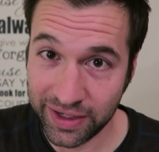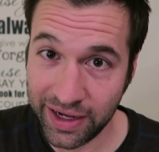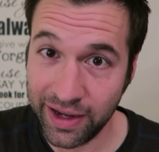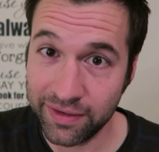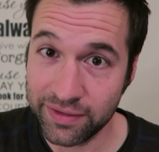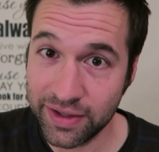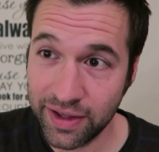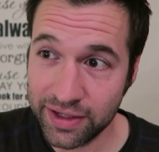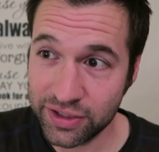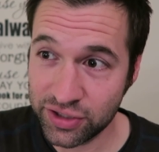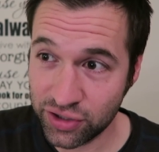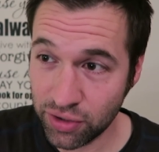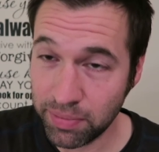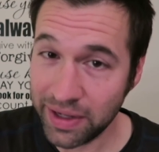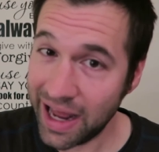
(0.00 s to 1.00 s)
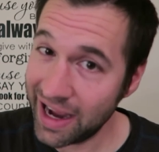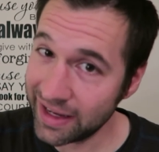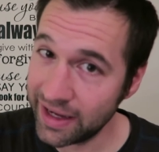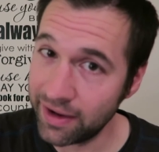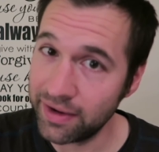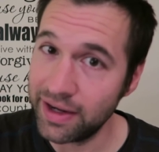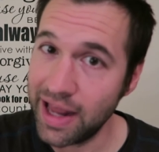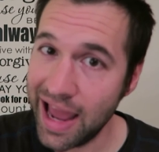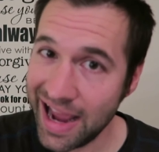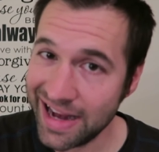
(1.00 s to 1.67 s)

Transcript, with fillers: Again, stupid. I counted